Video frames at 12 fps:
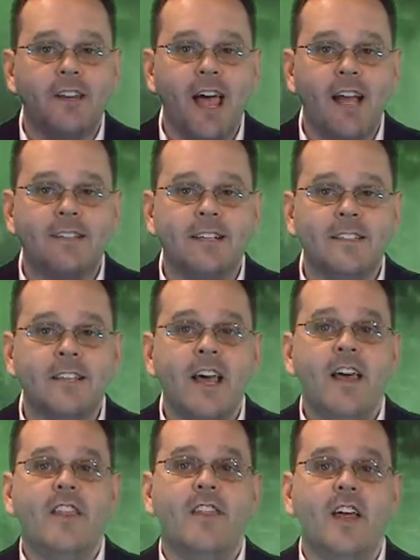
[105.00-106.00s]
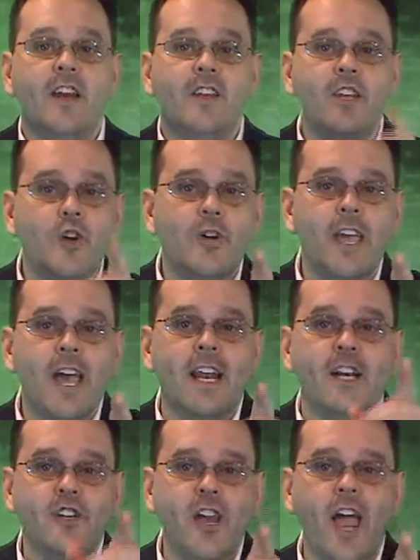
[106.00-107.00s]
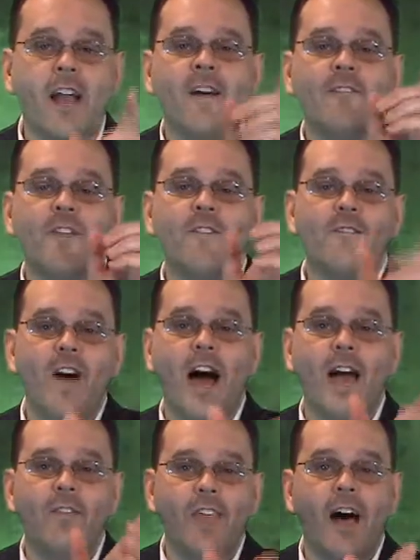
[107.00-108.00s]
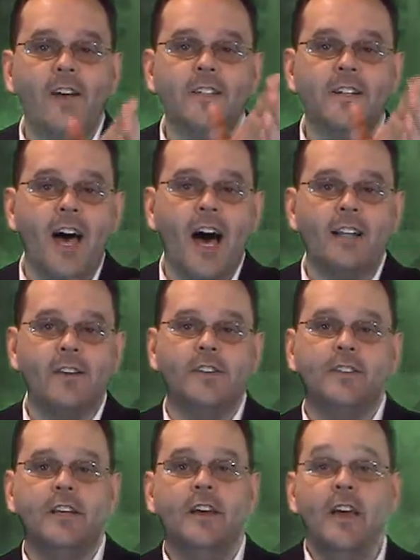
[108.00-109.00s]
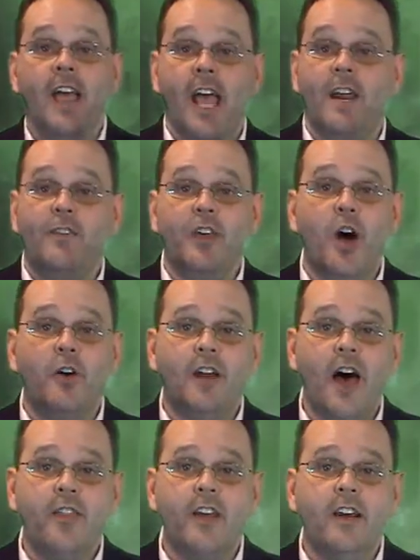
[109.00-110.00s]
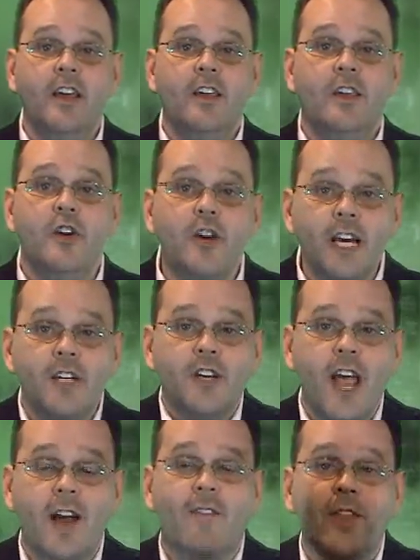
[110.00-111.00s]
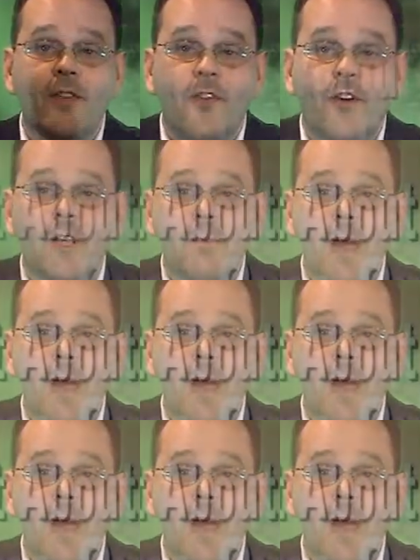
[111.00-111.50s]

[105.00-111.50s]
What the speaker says: in taxes, then you get a check for $5,000. And if you owe nothing, you get a check for the full